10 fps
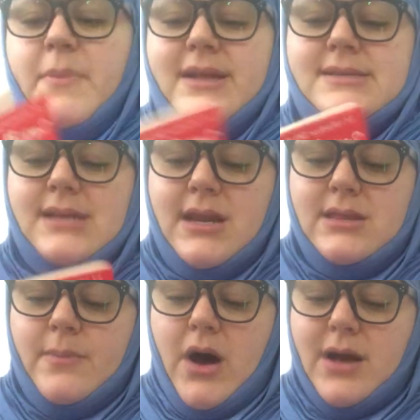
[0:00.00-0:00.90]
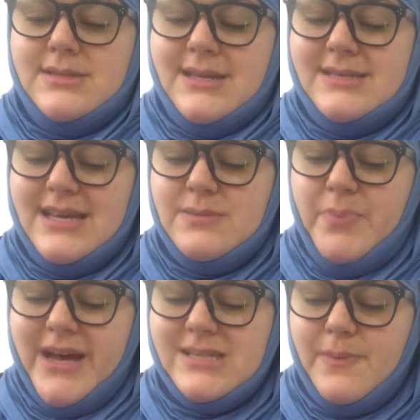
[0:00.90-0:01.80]
Ben studied the box. It says
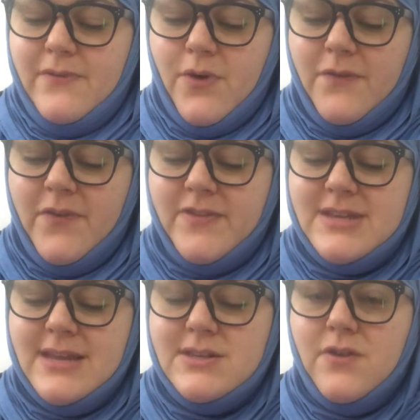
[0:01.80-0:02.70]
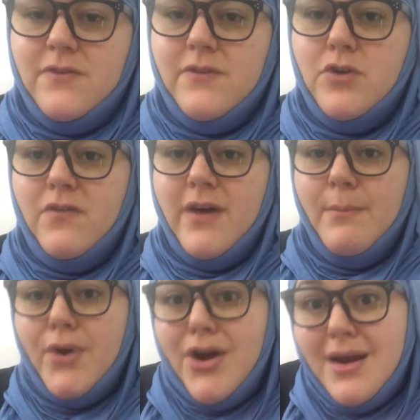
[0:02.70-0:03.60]
best before 15th of
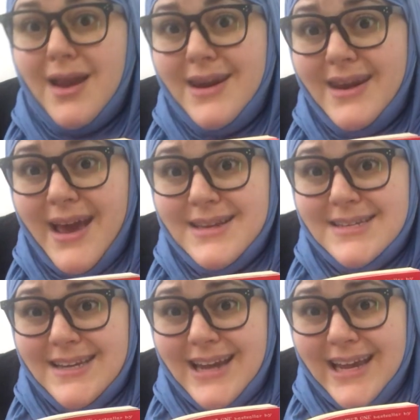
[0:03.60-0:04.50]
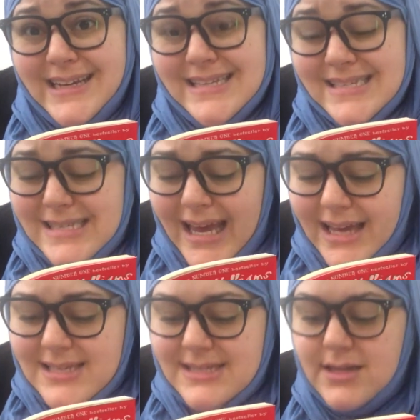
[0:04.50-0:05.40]
November,
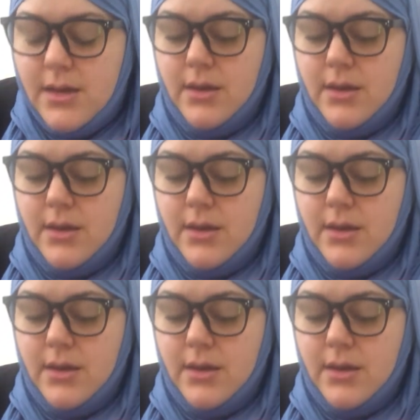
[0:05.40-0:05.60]
1996.